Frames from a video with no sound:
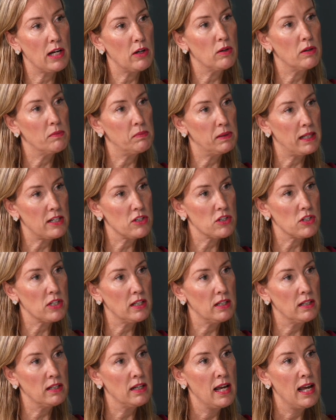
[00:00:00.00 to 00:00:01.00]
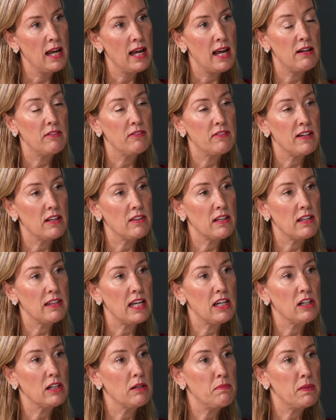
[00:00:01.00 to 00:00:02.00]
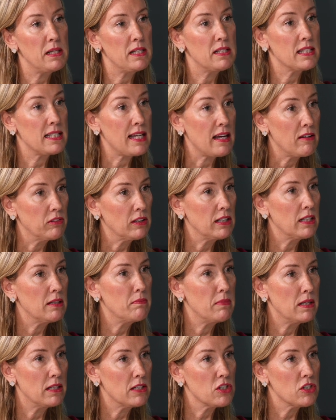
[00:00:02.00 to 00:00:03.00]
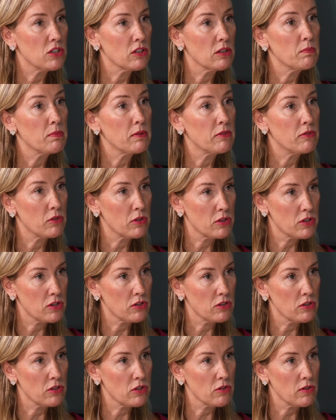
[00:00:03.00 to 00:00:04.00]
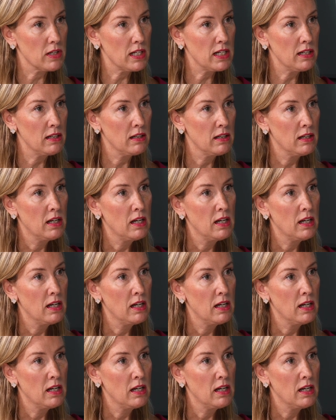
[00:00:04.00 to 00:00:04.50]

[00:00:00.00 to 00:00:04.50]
cryoablation and found that they could be safely administered before surgery.